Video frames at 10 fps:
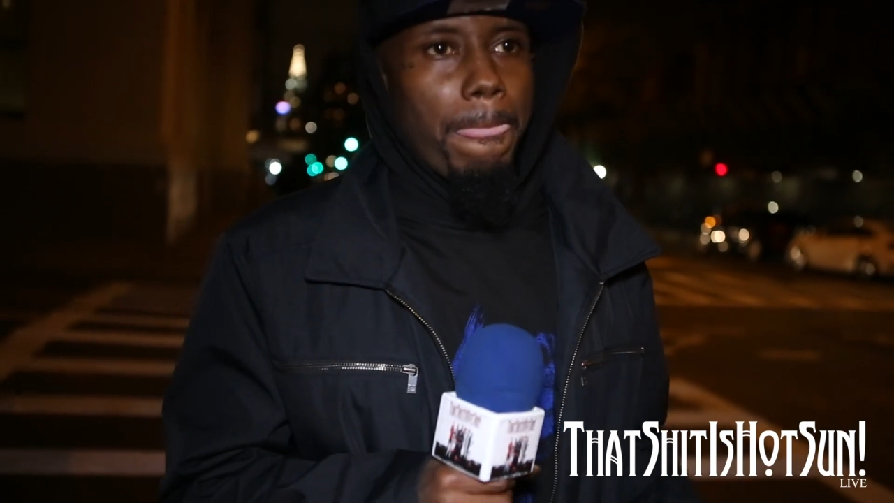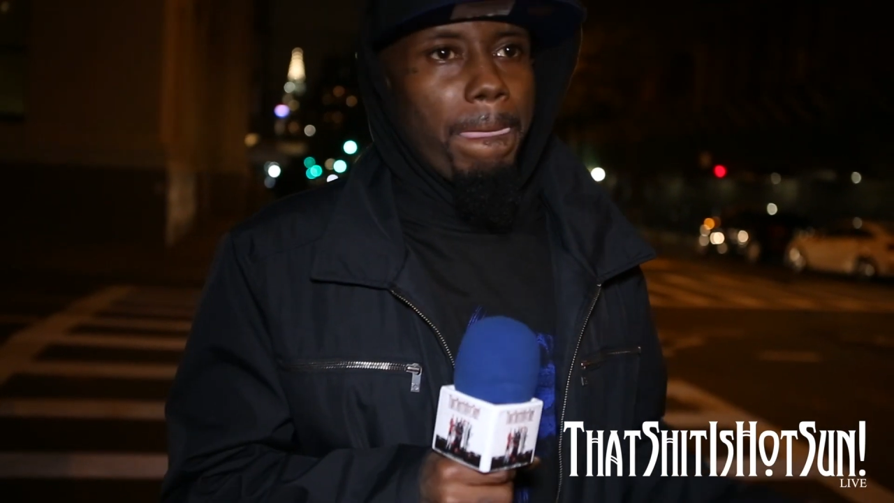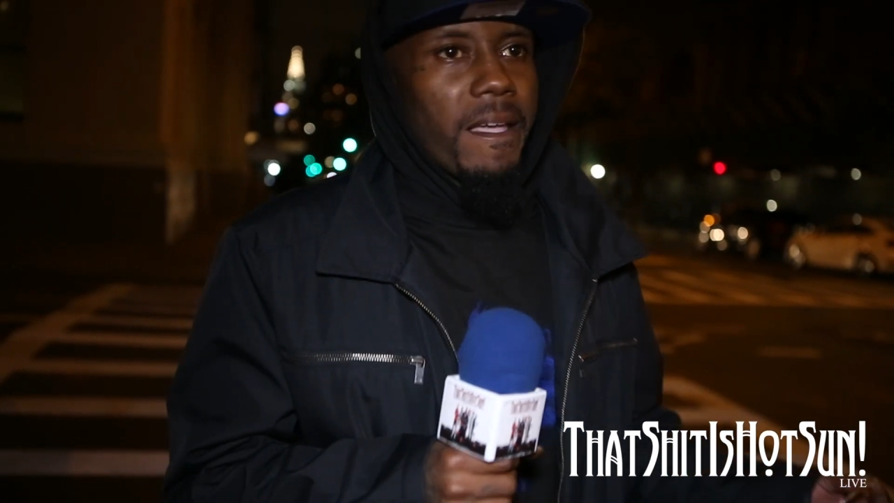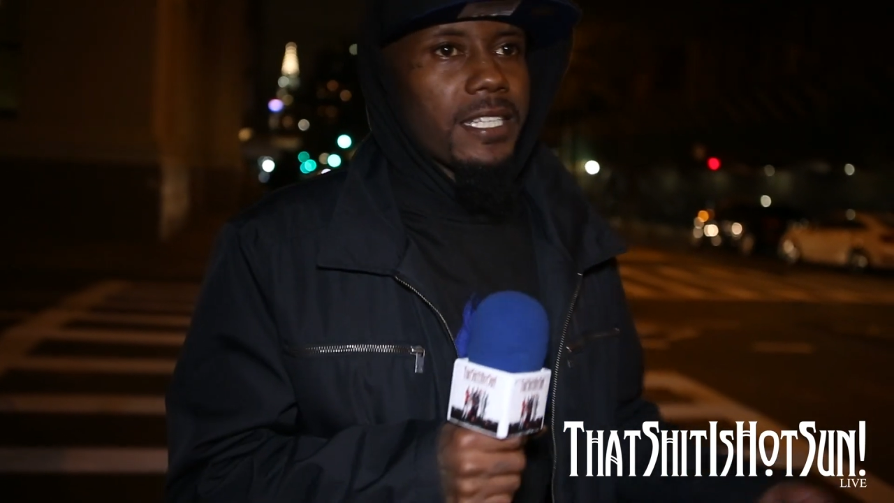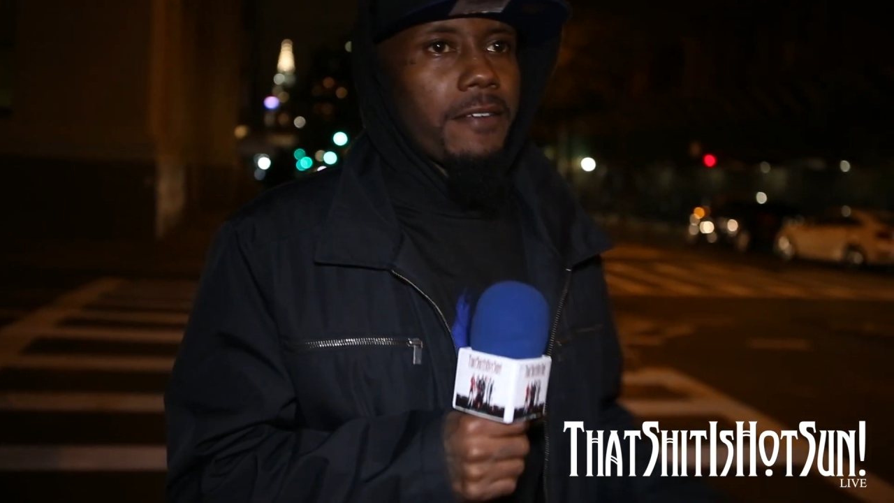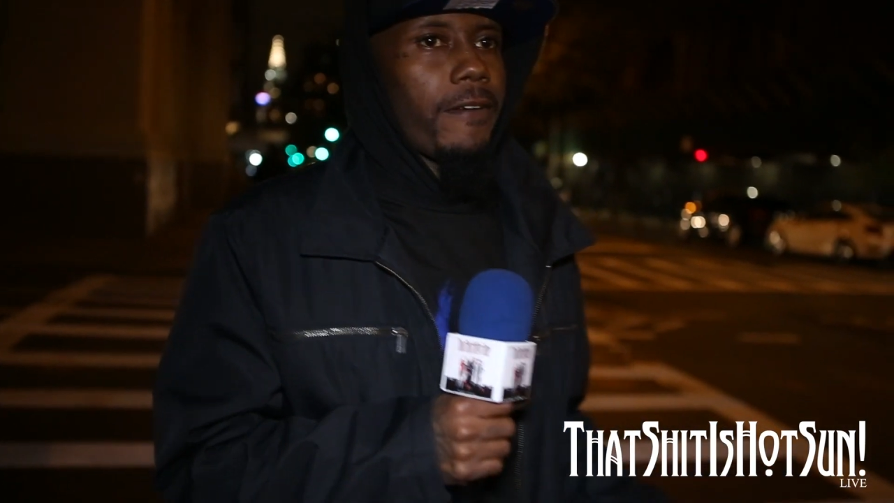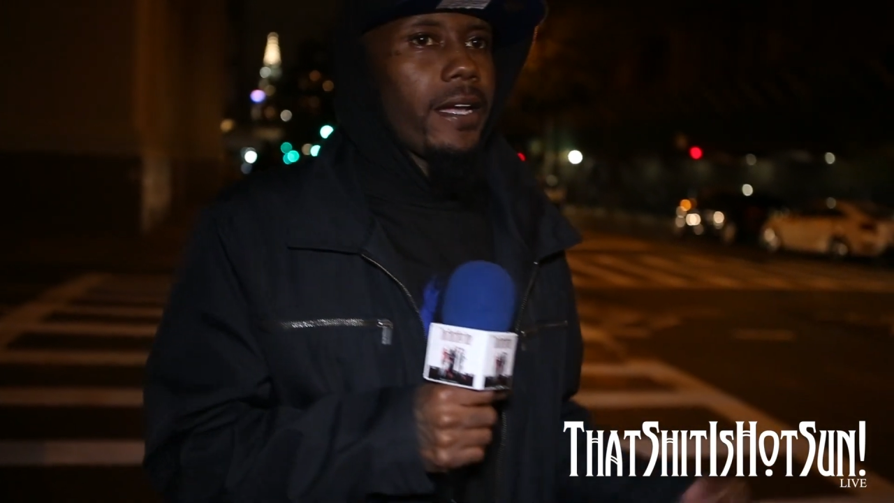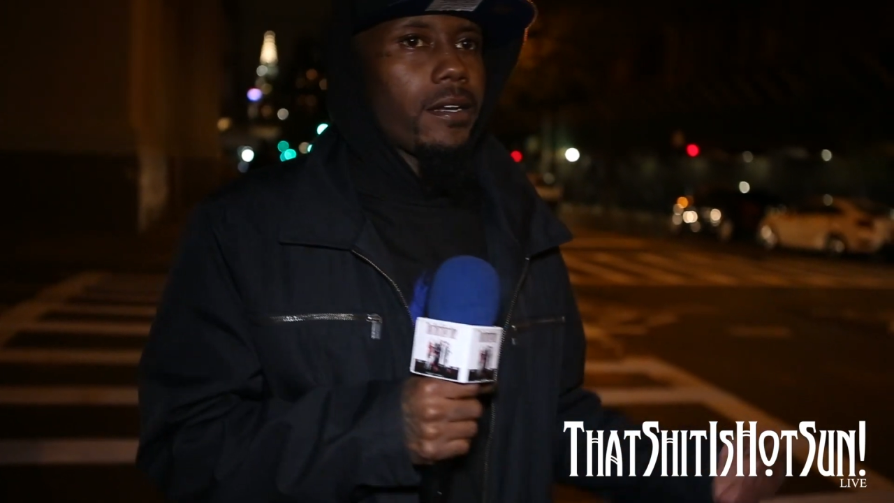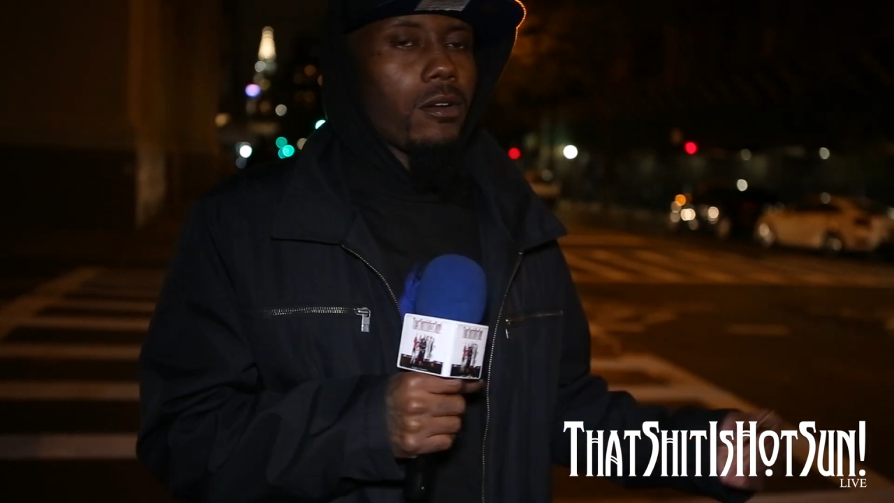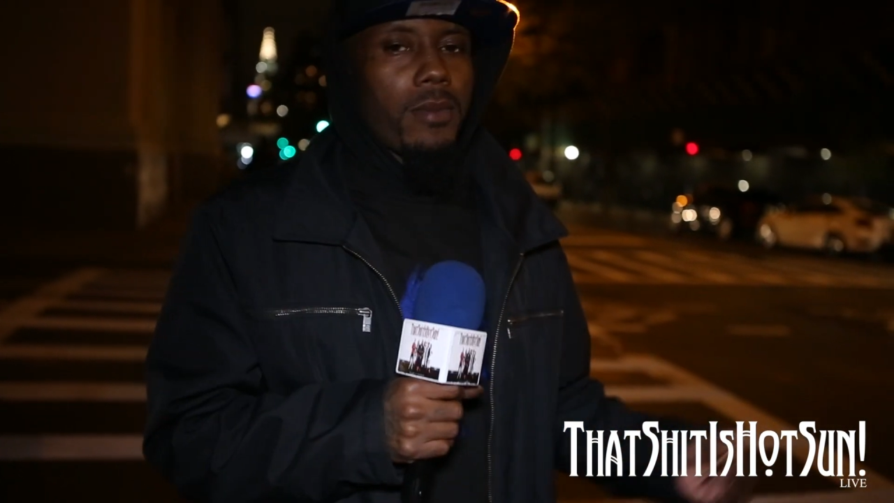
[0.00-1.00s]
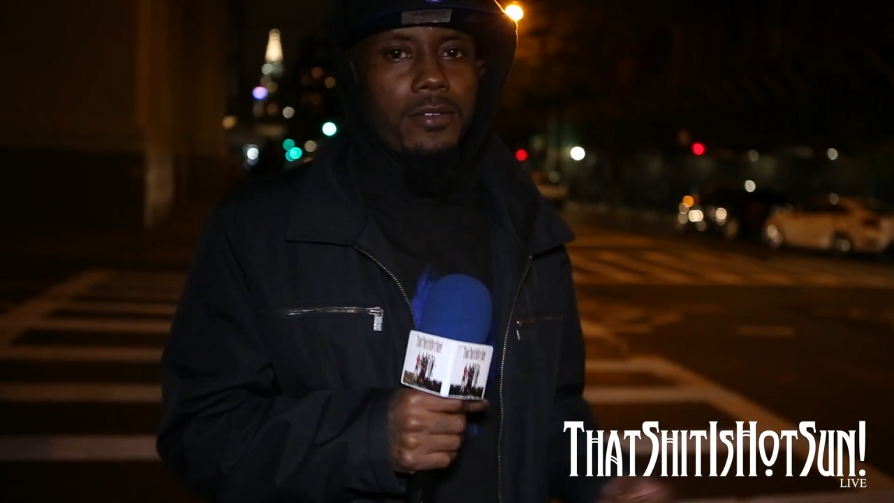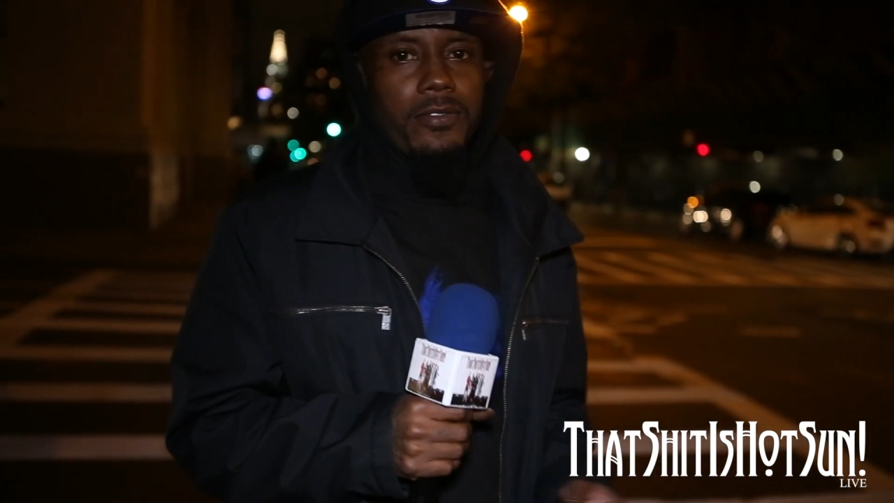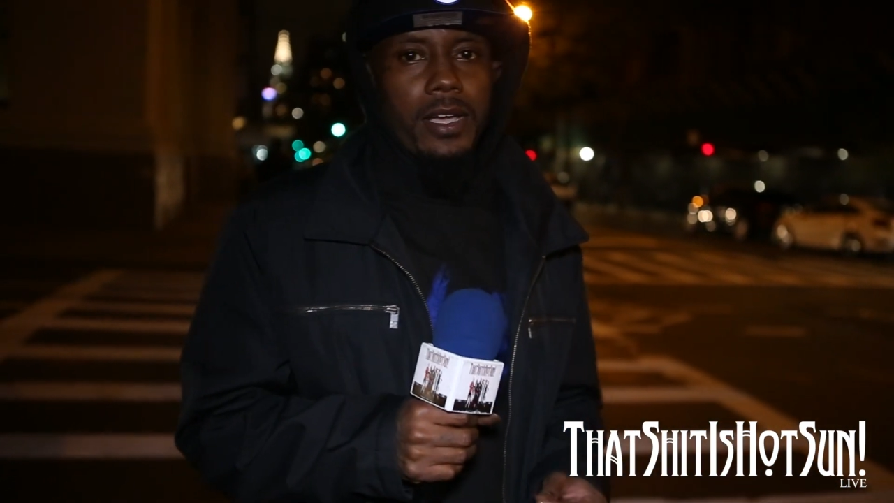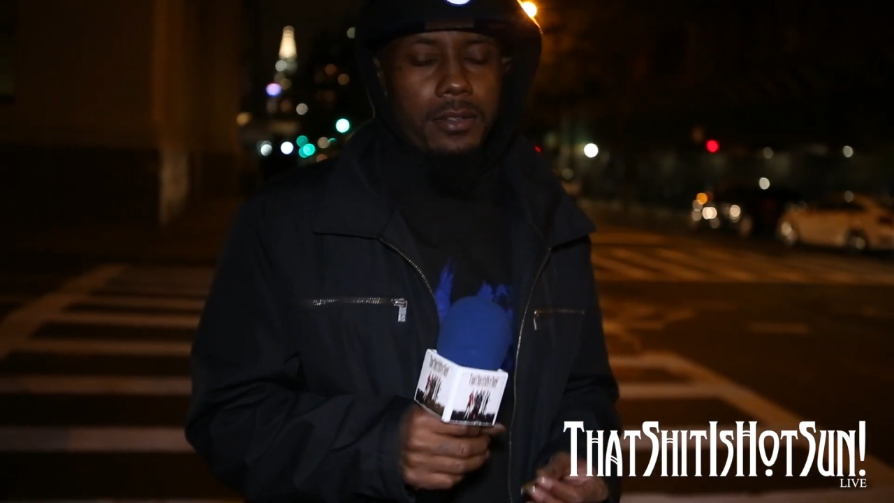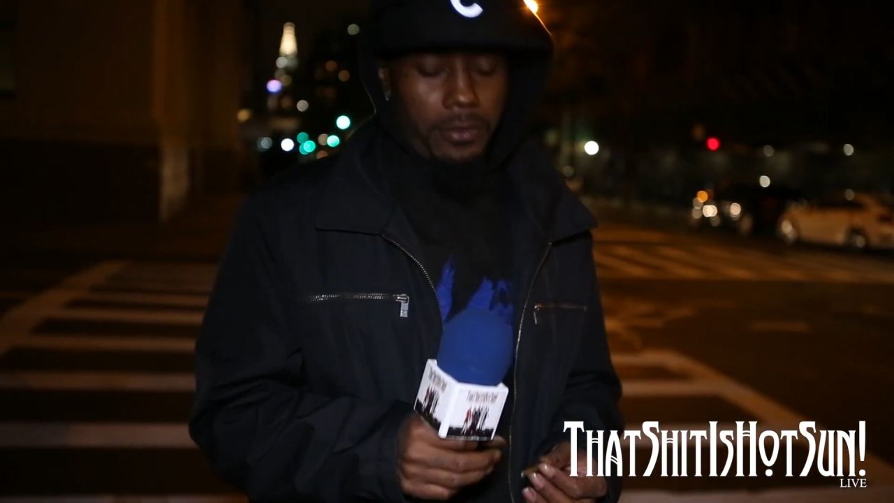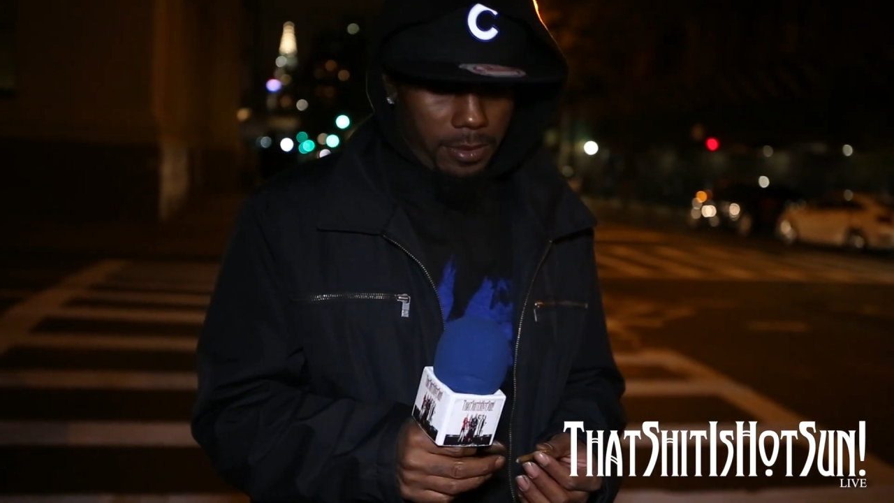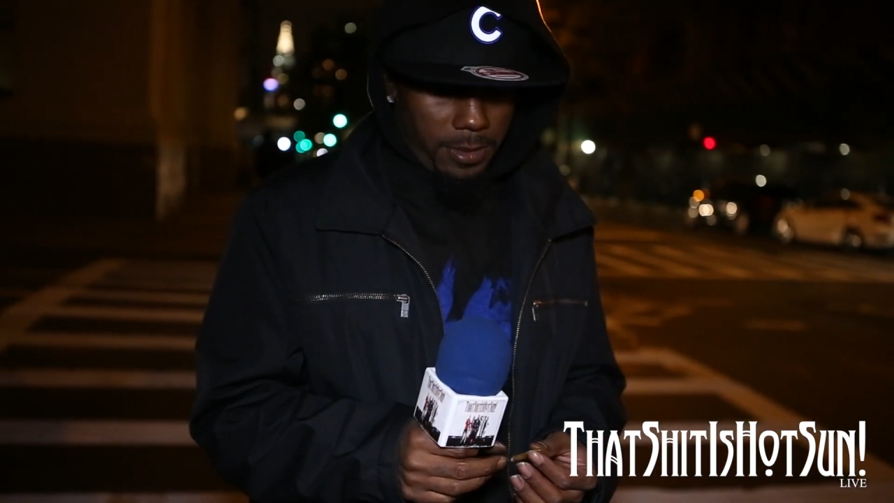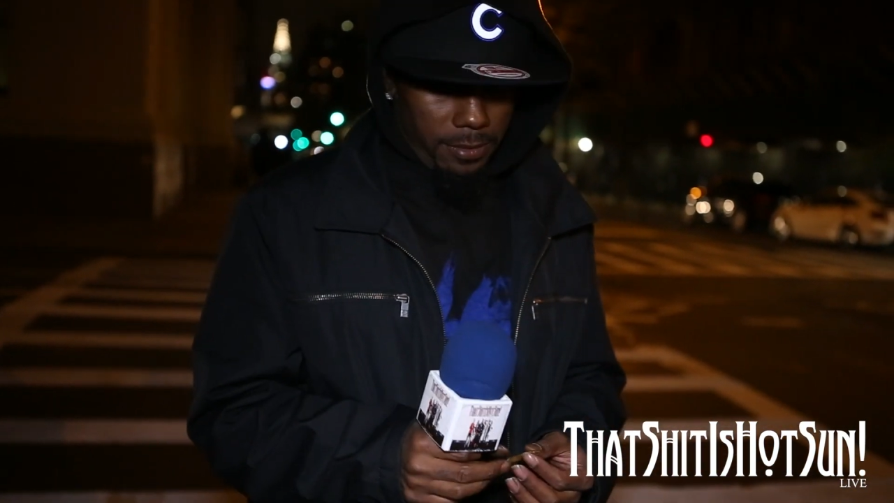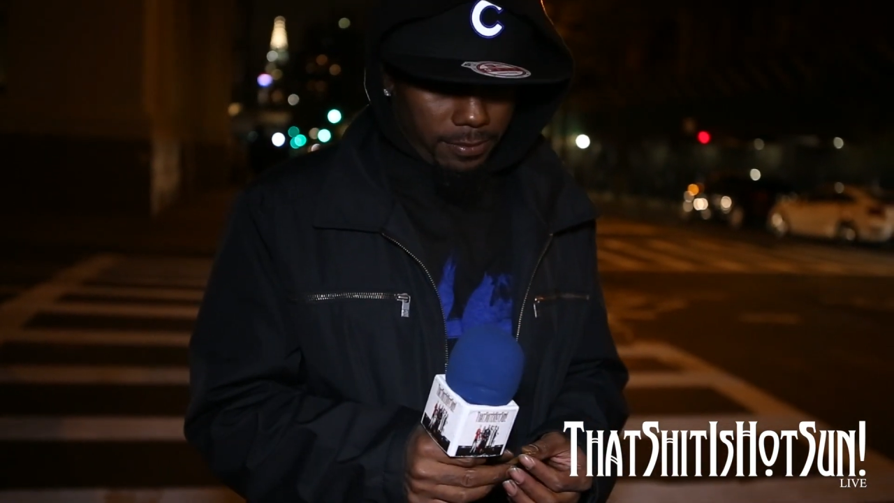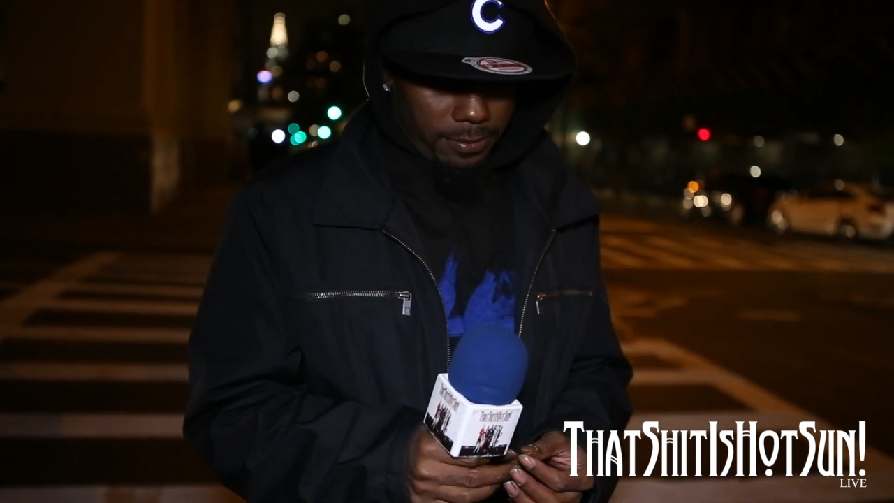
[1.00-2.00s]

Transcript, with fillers: niggas ain't fighting. Ain't nobody fight, you feel me?